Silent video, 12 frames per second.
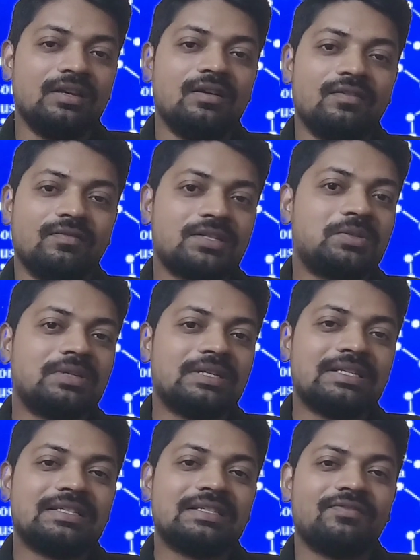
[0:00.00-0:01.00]
First
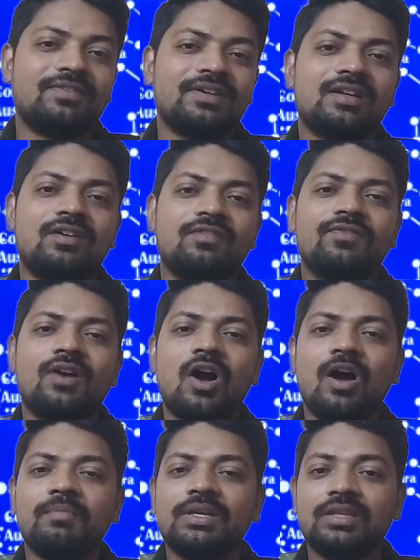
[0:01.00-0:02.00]
one is fear of
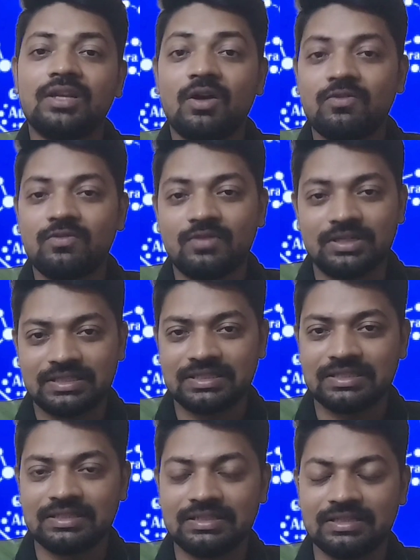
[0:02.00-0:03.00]
harming the loved
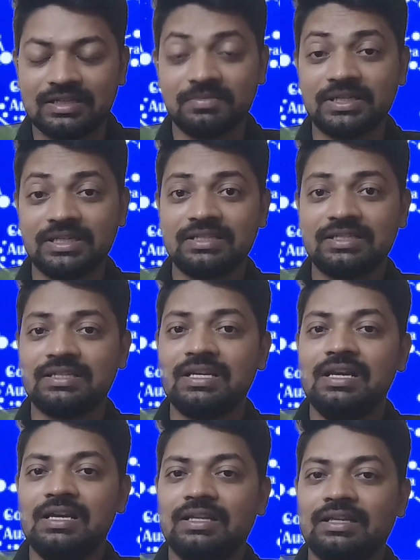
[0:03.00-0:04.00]
ones. That
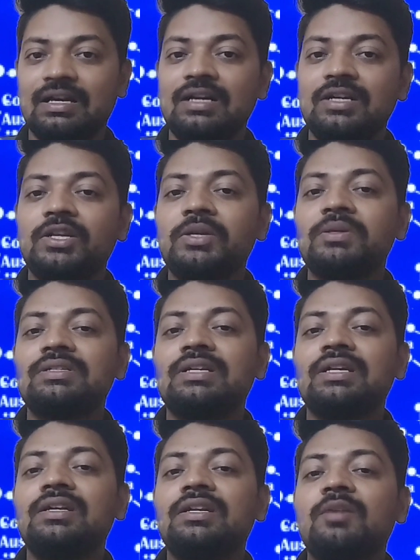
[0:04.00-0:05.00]
means a continuous
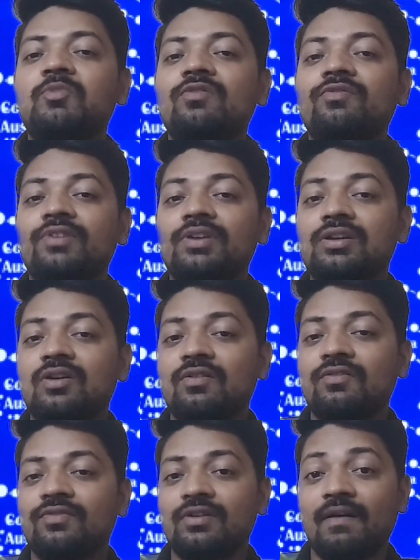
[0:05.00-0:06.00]
guilty about fear
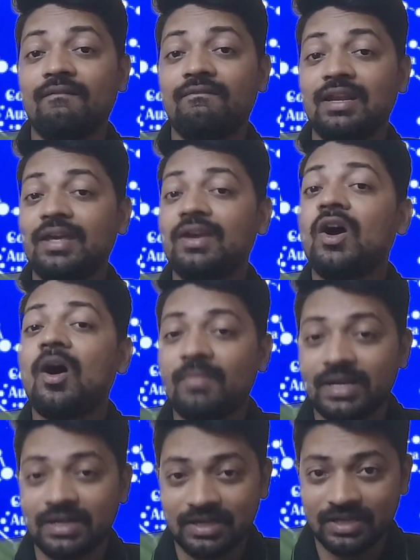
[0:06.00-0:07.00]
of will I
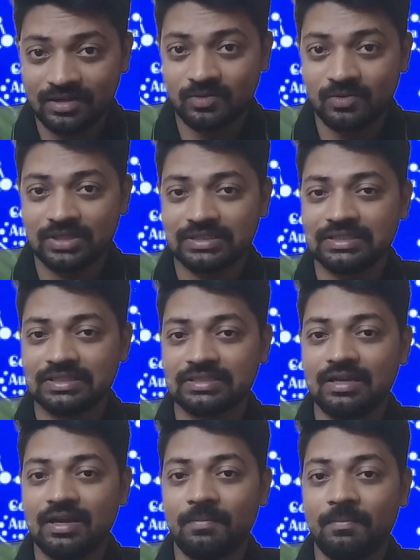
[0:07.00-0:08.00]
harm my dearer
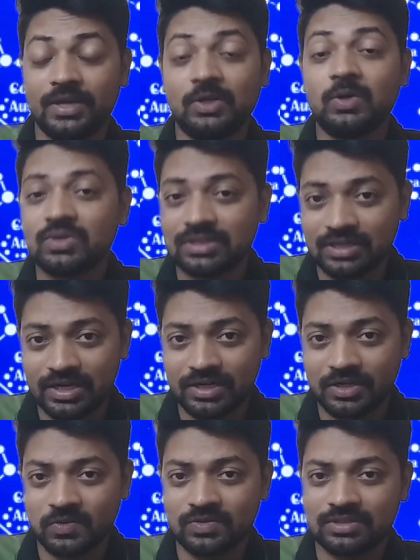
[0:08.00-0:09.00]
ones, my close
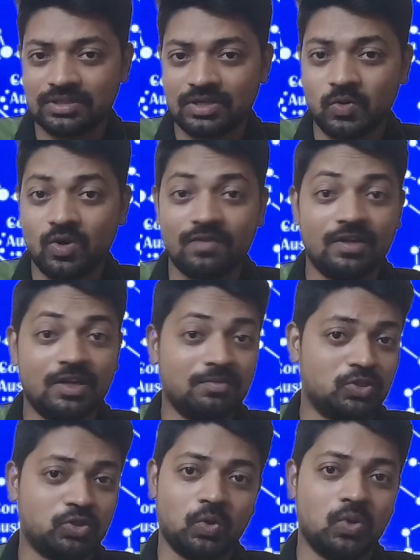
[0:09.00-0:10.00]
relatives who are very
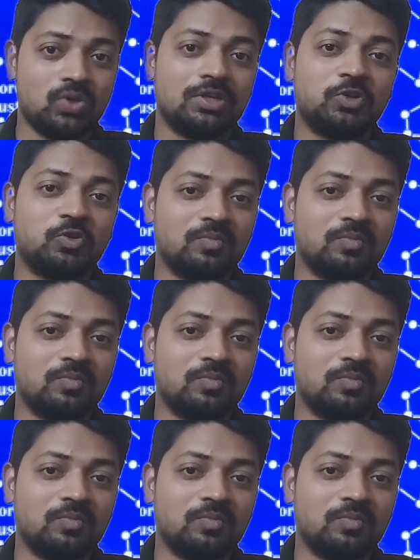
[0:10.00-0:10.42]
much closer to